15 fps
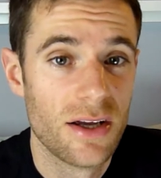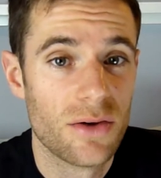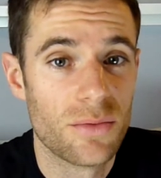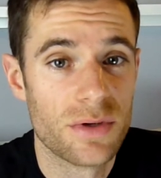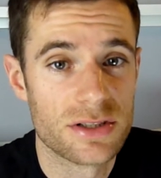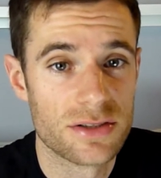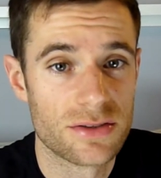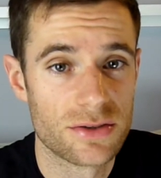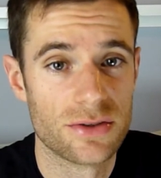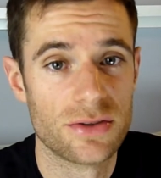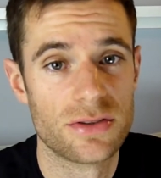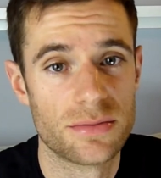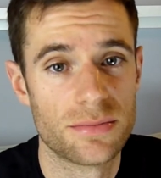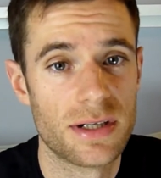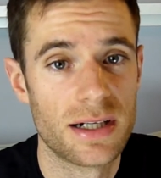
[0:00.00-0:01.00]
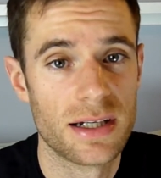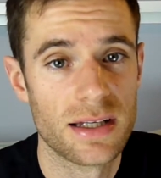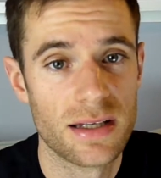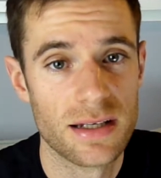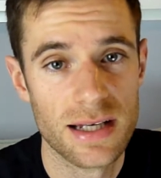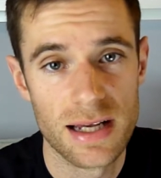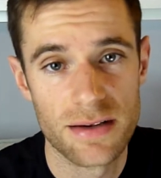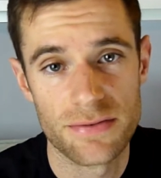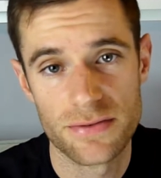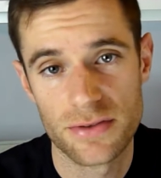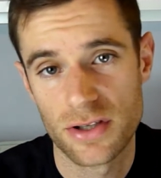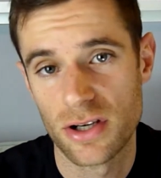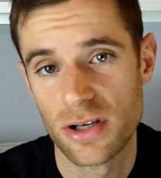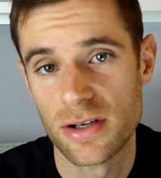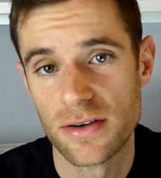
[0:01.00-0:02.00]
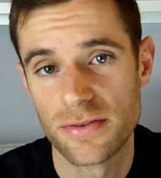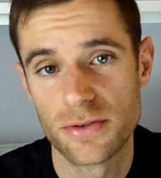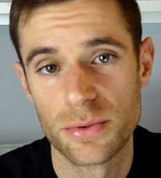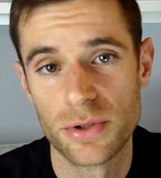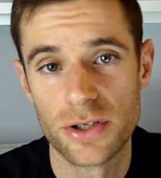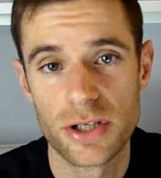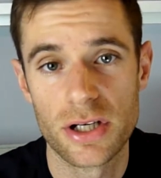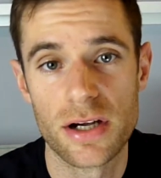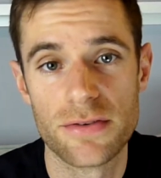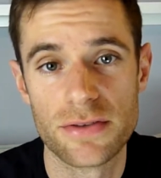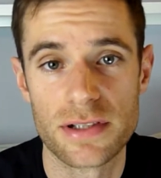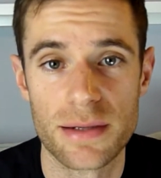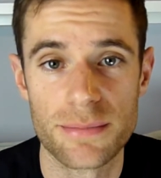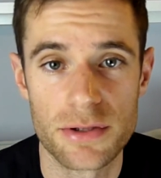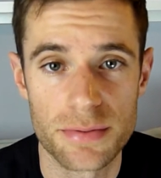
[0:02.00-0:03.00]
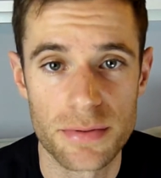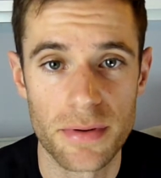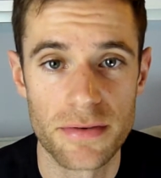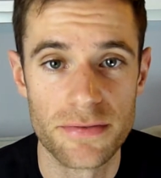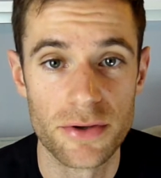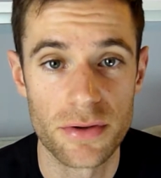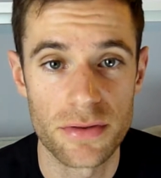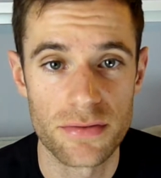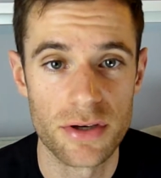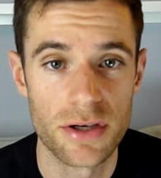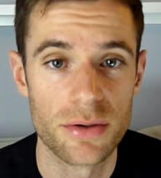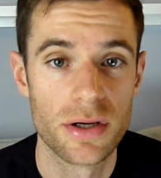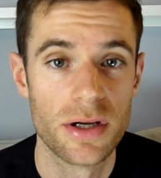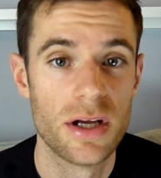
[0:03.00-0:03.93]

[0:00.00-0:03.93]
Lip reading: which is causing my left calf to work overtime to bring my foot through,